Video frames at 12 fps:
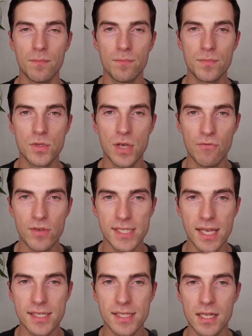
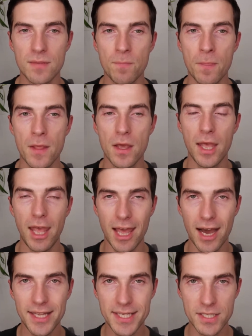emphasize that
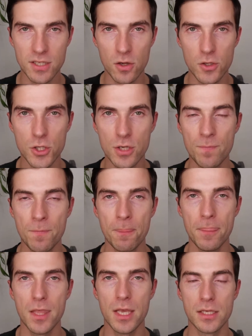AI technology
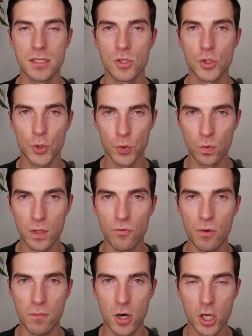is truly
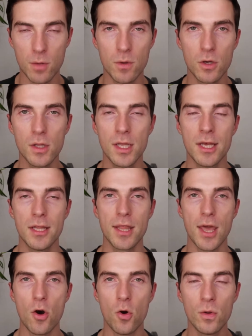remarkable. The
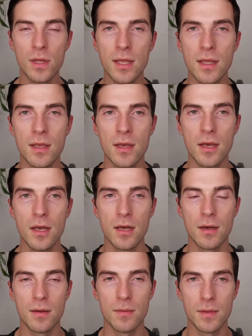only
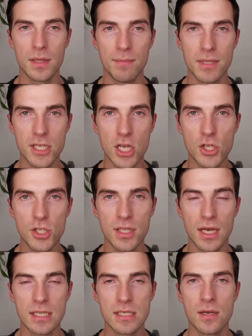limitation
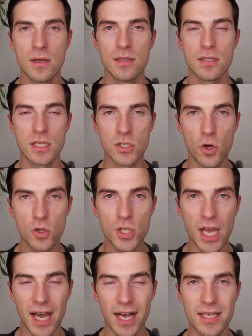that technology
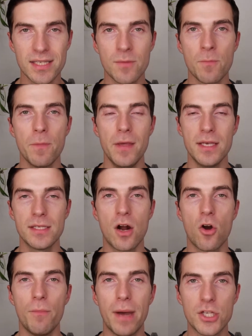has is
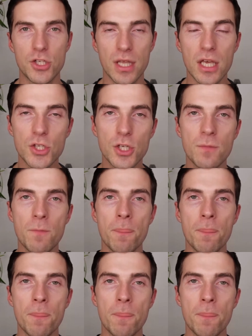our imagination